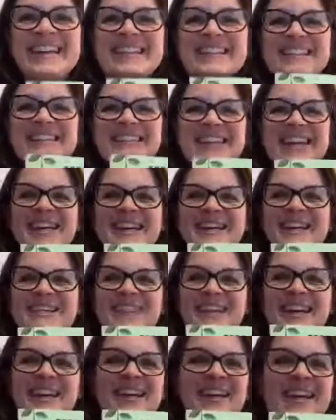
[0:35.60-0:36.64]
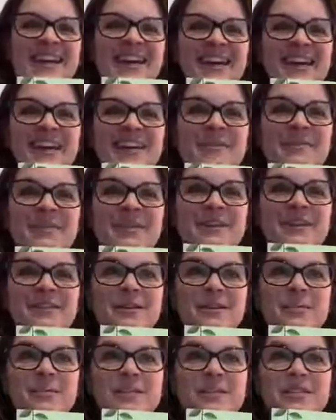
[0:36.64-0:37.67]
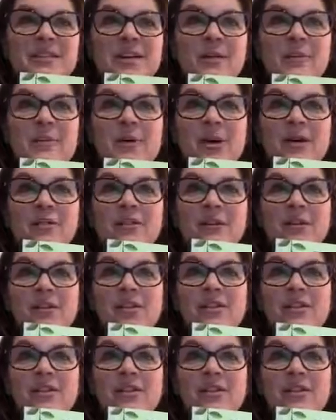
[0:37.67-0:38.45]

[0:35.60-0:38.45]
Like I said, these are books that are part of a